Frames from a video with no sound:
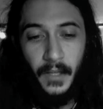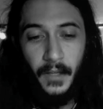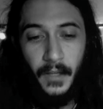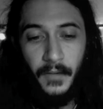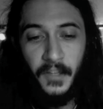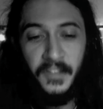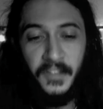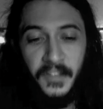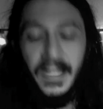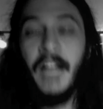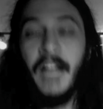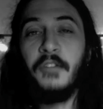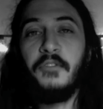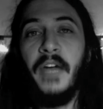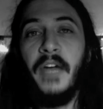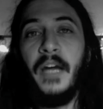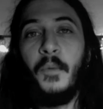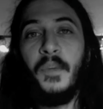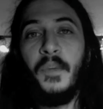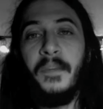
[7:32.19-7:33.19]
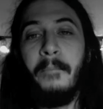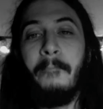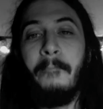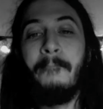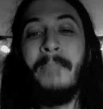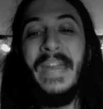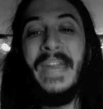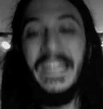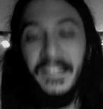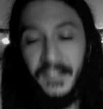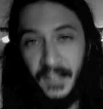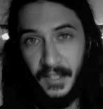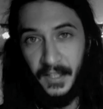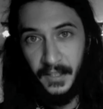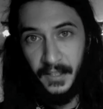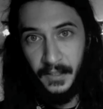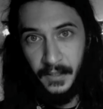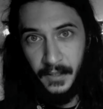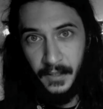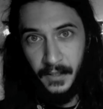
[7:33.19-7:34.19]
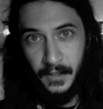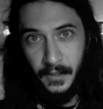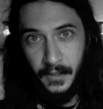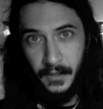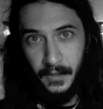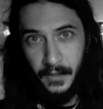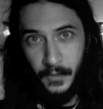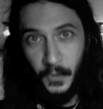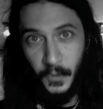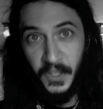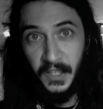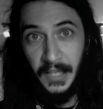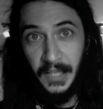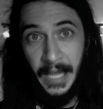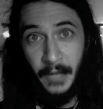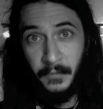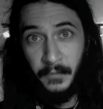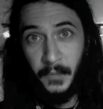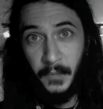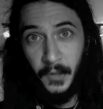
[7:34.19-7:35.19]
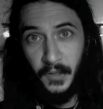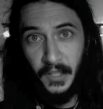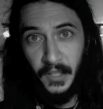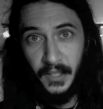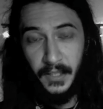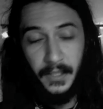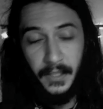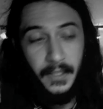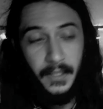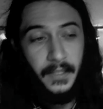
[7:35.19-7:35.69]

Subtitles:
The soundtrack was amazing, with clown music.